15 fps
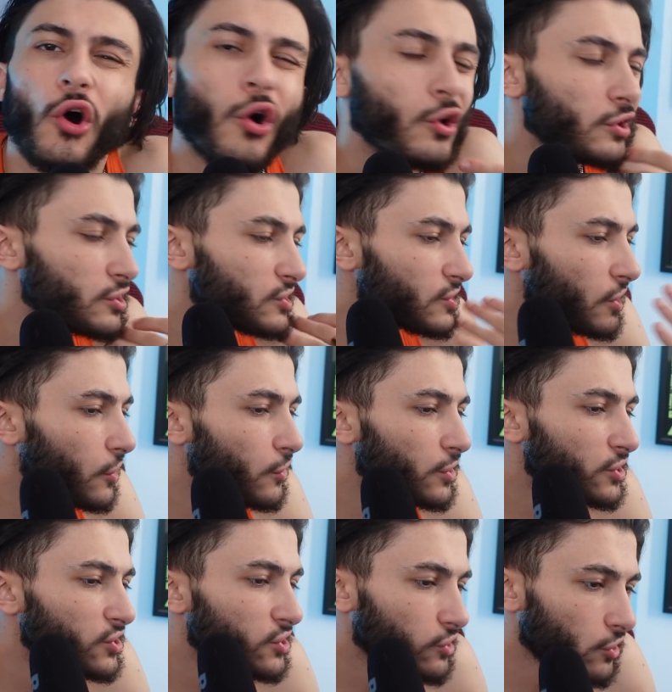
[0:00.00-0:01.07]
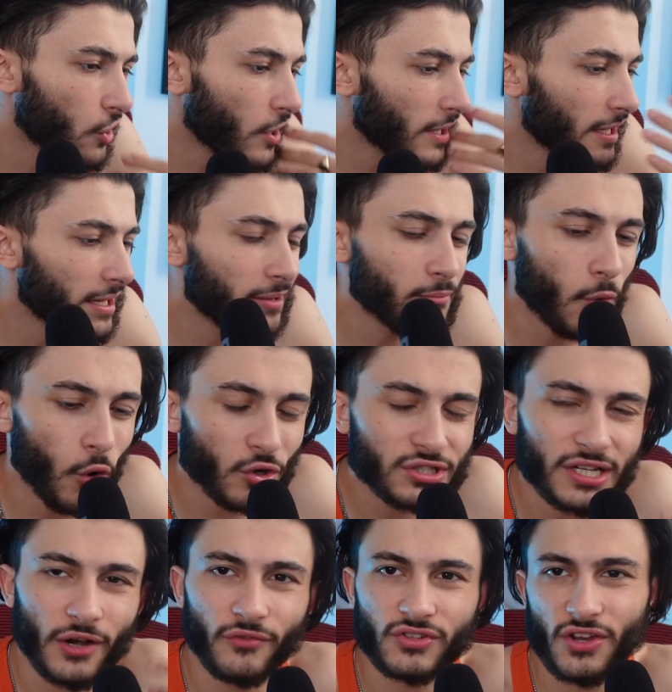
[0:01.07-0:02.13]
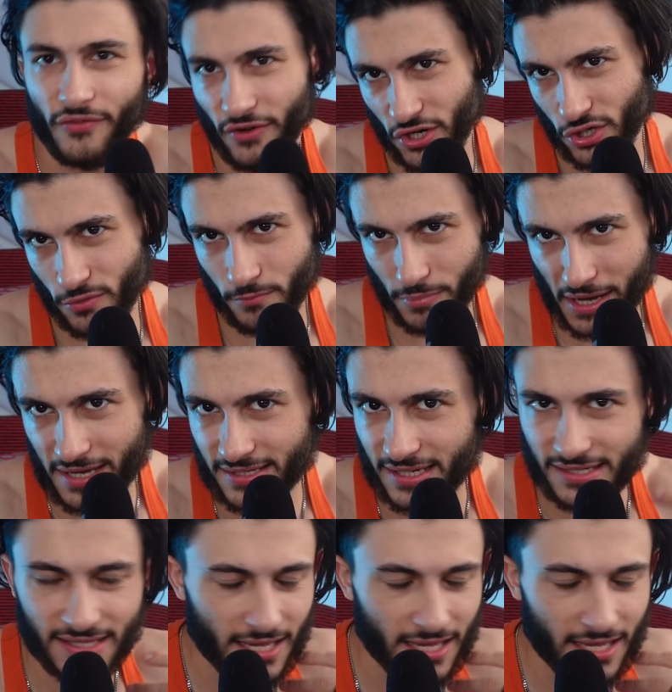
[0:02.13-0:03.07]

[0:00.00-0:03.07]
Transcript: on a slightly more self-sufficient basis.